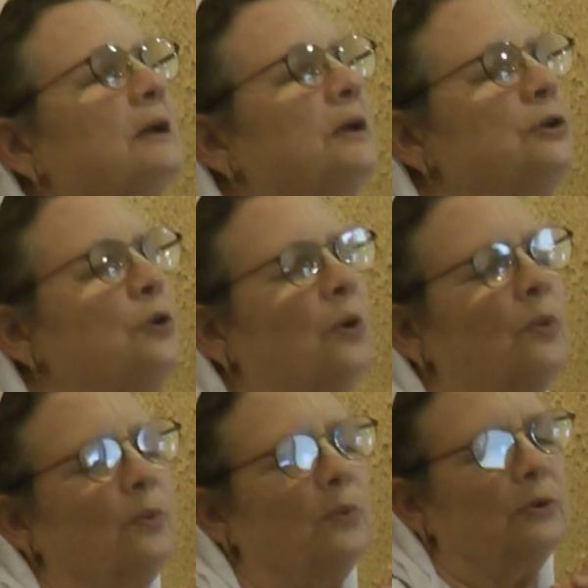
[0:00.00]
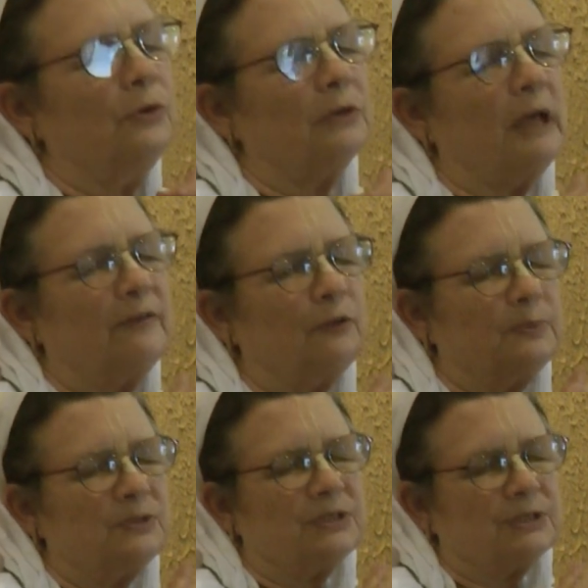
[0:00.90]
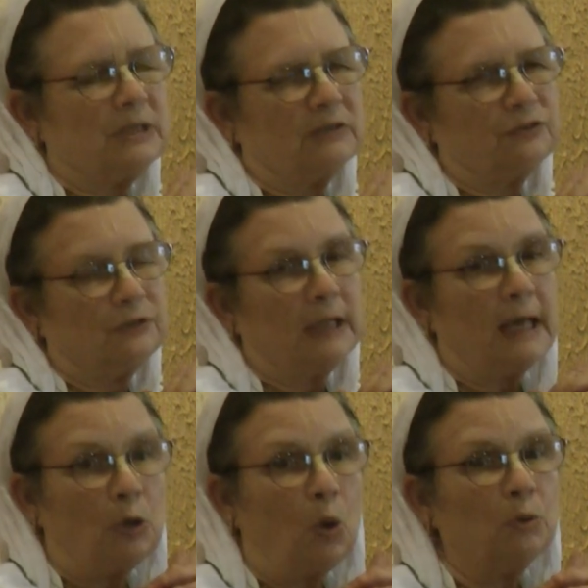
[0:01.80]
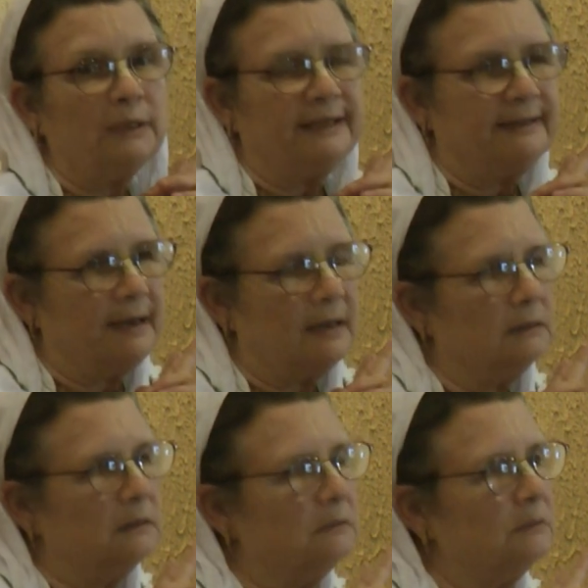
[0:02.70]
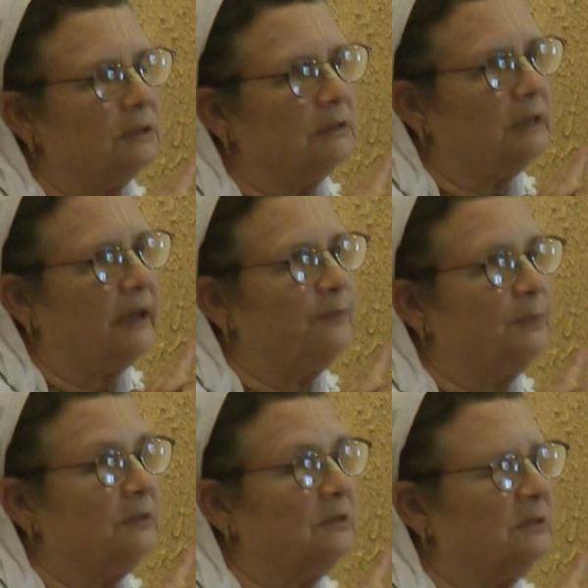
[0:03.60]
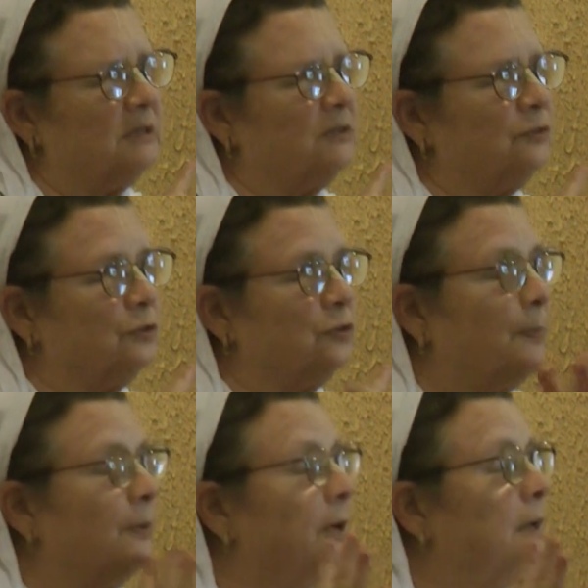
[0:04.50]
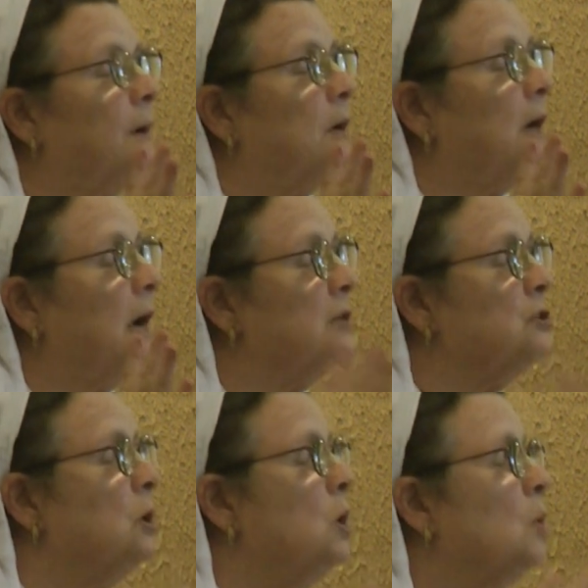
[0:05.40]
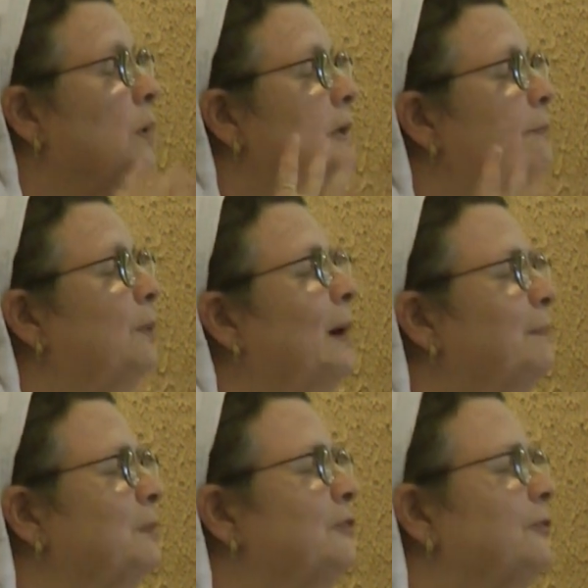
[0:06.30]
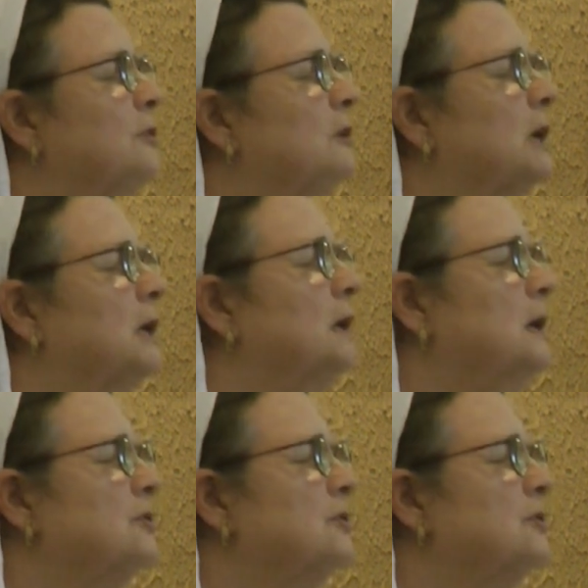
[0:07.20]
your life will be successful, and only then will your life be successful. So Pariksit Maharaj, when he went before